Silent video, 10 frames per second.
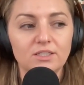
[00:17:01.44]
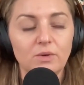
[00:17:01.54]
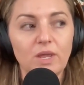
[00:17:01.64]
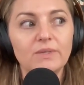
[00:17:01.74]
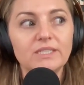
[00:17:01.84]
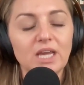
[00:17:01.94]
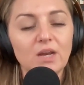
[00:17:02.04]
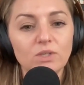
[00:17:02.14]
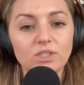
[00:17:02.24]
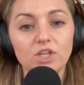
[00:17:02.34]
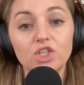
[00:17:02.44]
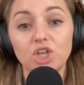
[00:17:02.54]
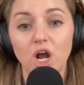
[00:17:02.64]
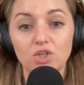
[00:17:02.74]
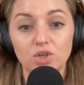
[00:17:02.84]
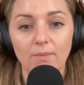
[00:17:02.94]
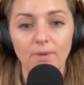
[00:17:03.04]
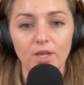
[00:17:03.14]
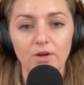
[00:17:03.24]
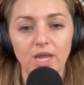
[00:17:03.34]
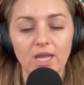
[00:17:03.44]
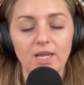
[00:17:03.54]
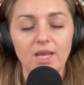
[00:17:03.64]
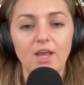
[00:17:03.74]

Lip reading: so he was in what's called shock trauma unit